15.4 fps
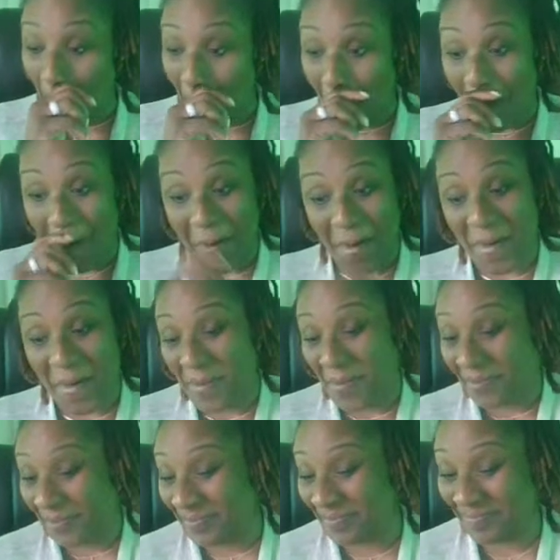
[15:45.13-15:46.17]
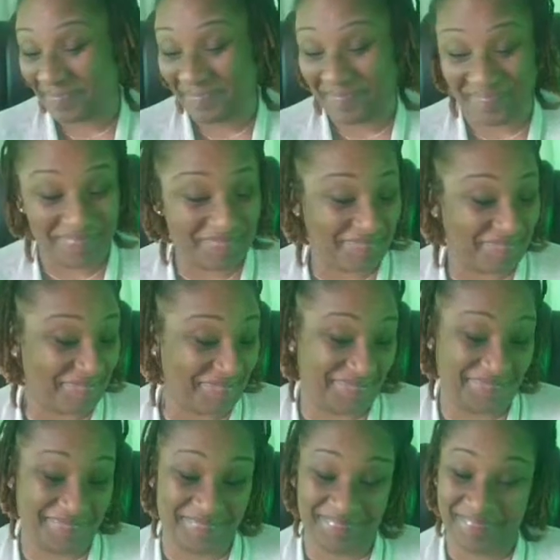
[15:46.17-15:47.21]
How are you on his
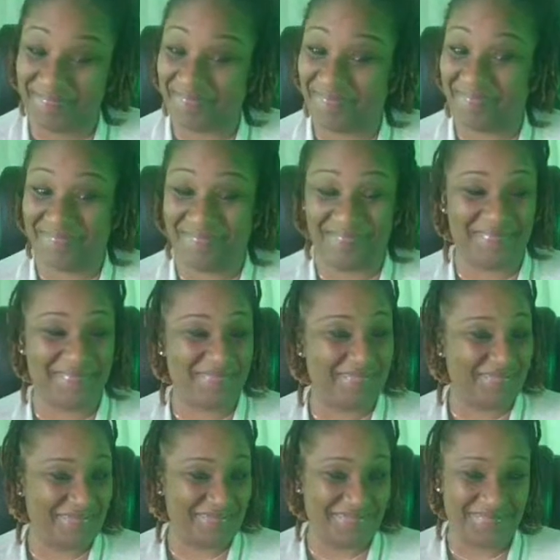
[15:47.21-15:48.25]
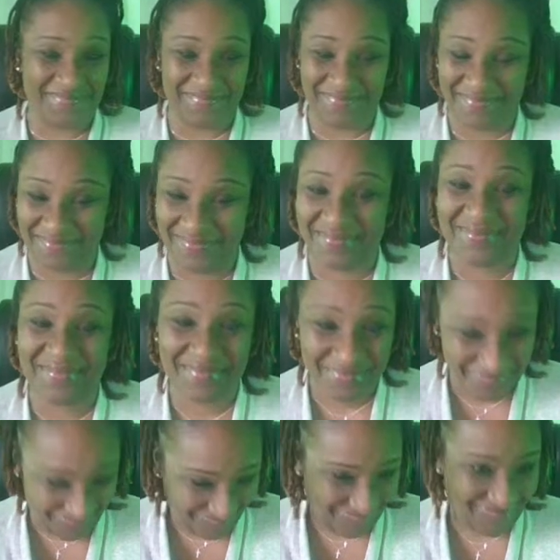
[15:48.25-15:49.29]
bad days? How are
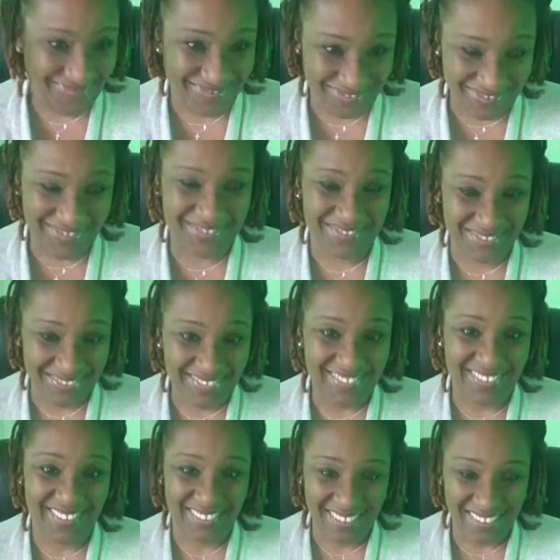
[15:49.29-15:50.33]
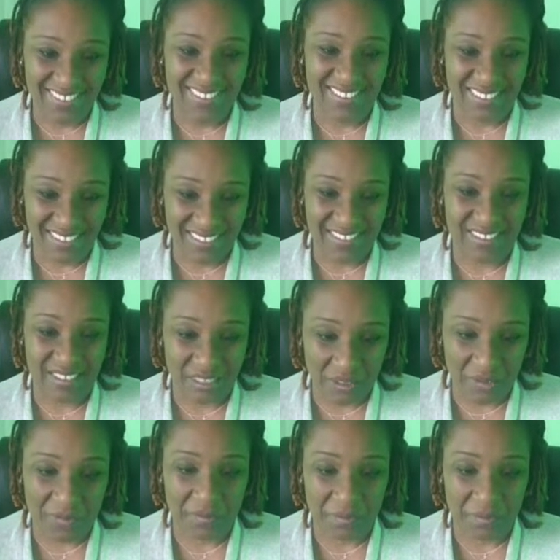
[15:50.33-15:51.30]
you when he's ready to